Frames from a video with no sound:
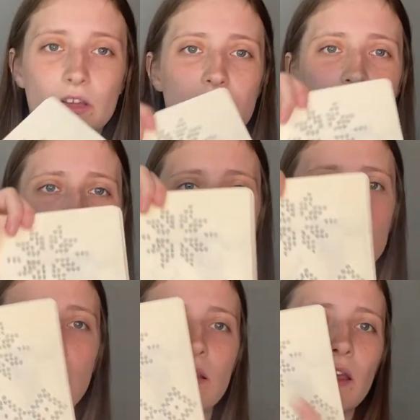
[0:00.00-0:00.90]
test
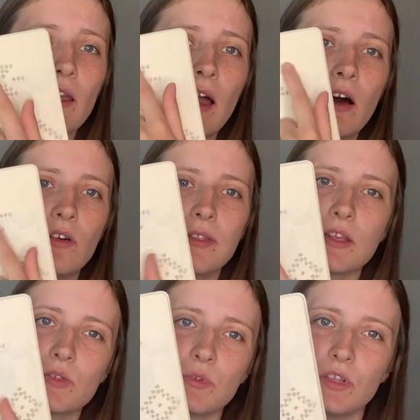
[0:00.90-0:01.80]
out like how
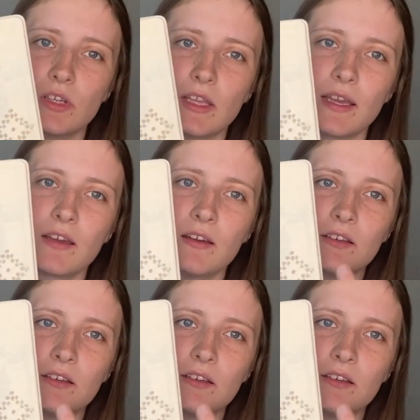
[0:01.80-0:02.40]
things would look like,